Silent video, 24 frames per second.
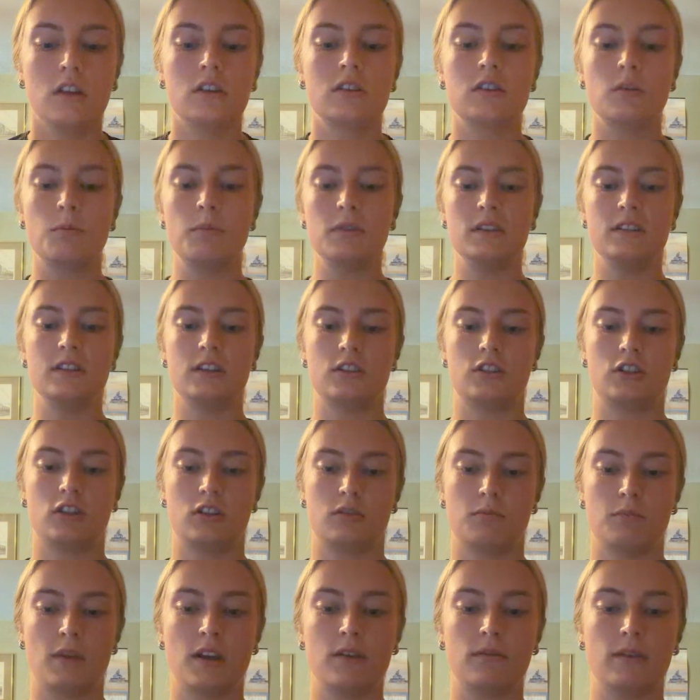to
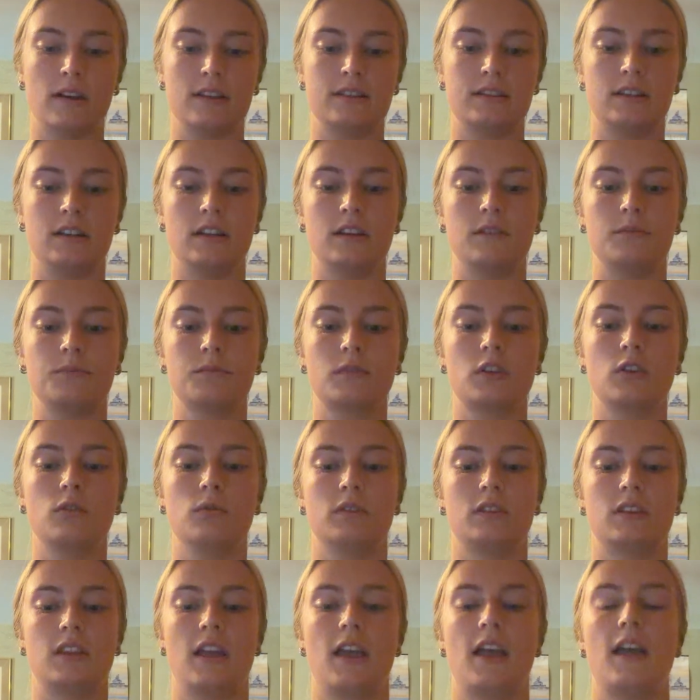position my resident
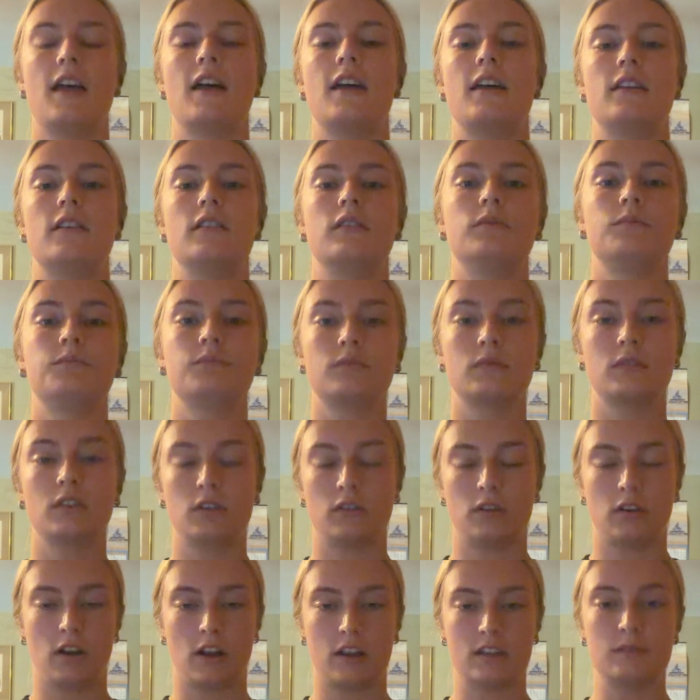with the head
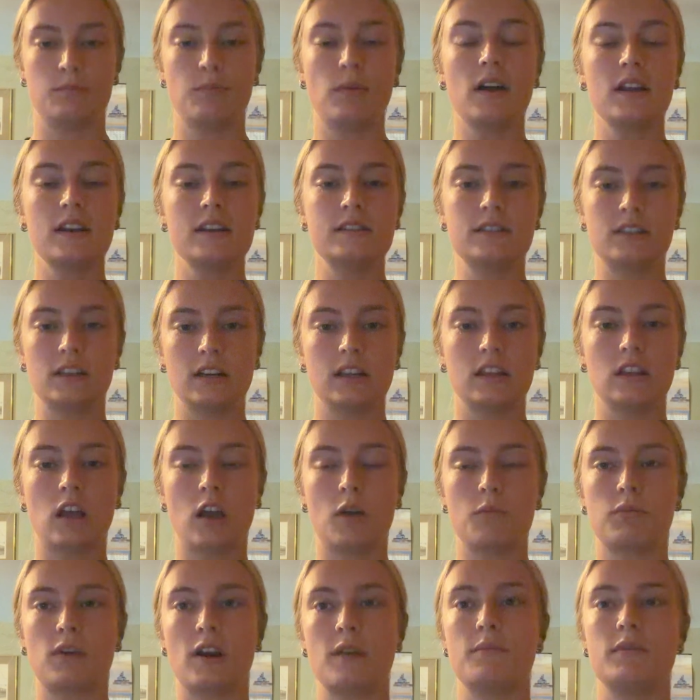or his body sitting in the
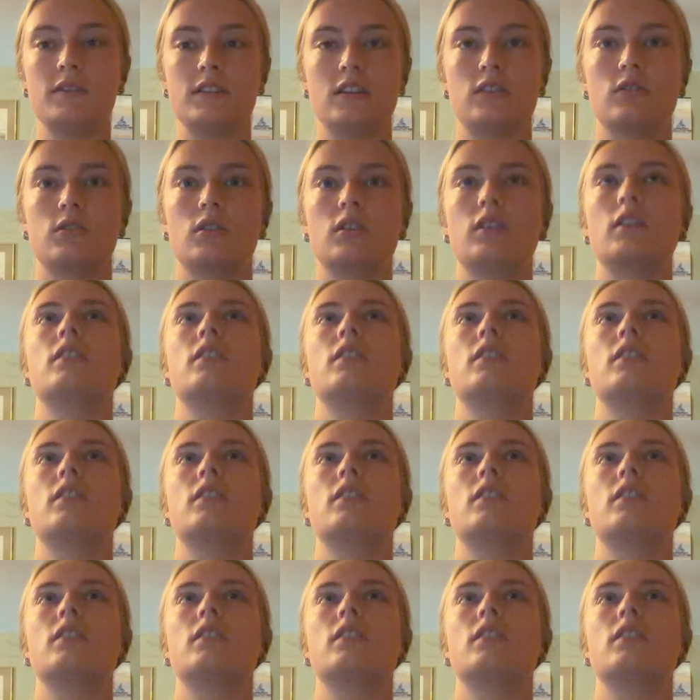upright position